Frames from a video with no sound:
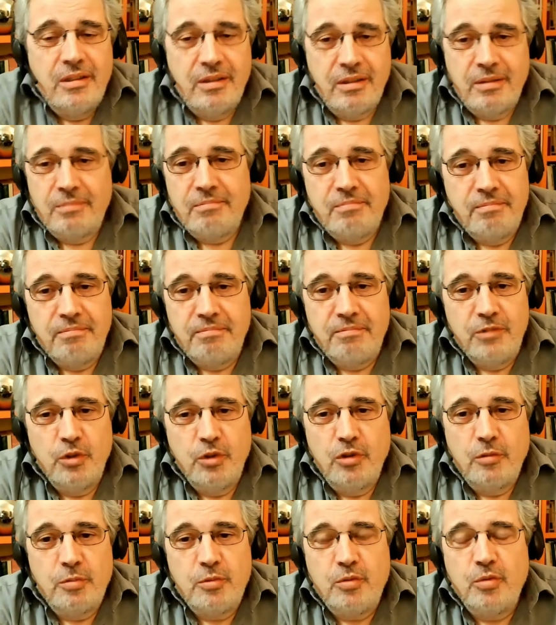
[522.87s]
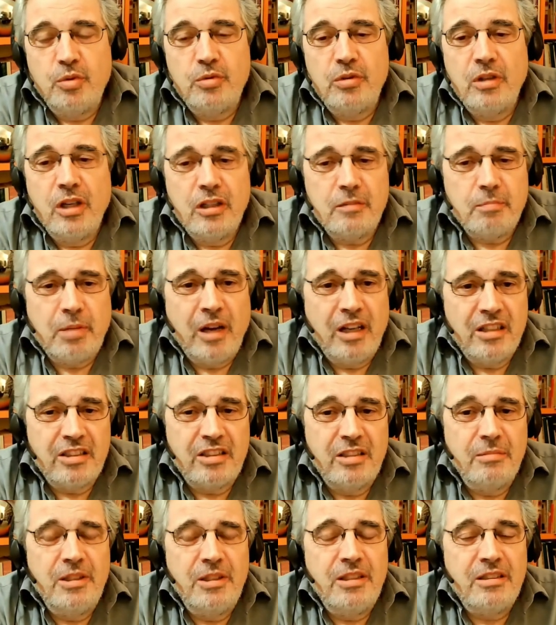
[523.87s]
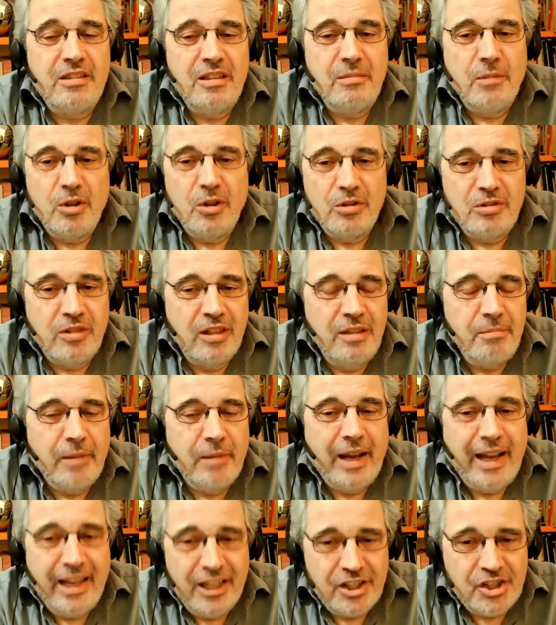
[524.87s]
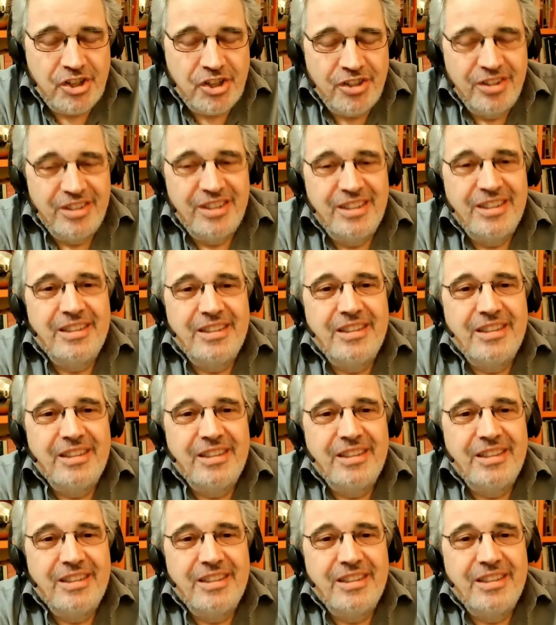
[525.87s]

Europe could not possibly remotely match